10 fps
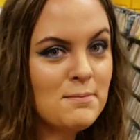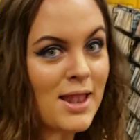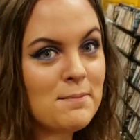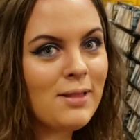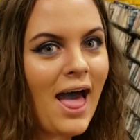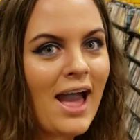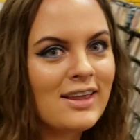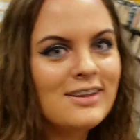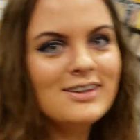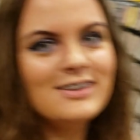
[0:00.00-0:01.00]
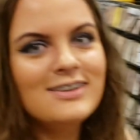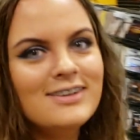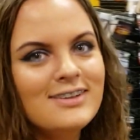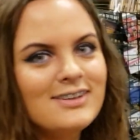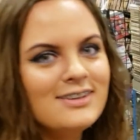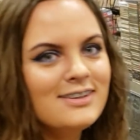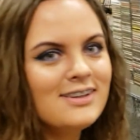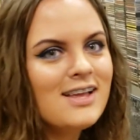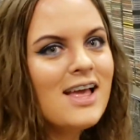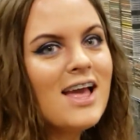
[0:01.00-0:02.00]
Man in Black. All right, all
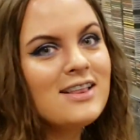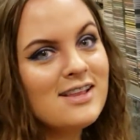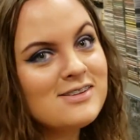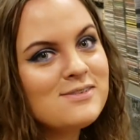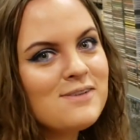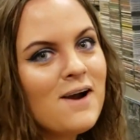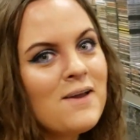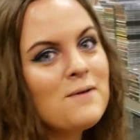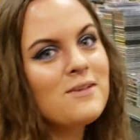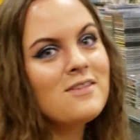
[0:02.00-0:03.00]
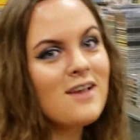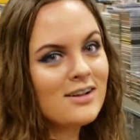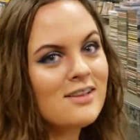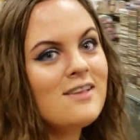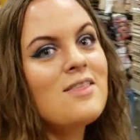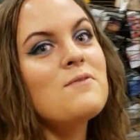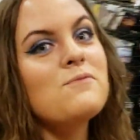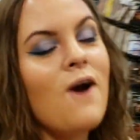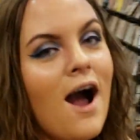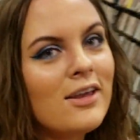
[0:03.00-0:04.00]
right. Did you know he was inducted into the
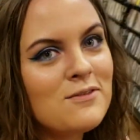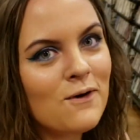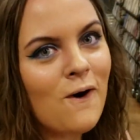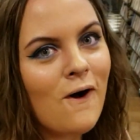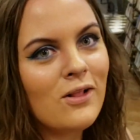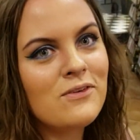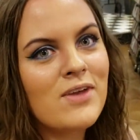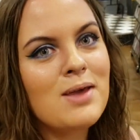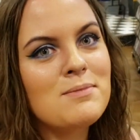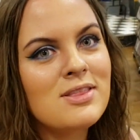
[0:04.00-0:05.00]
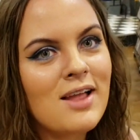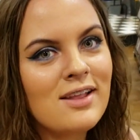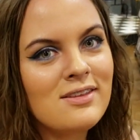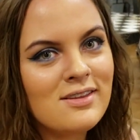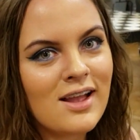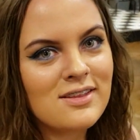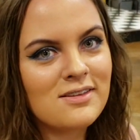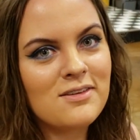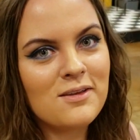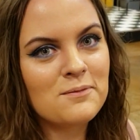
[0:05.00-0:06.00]
Rock and Roll Hall of Fame in
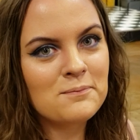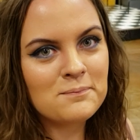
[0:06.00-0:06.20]
1992?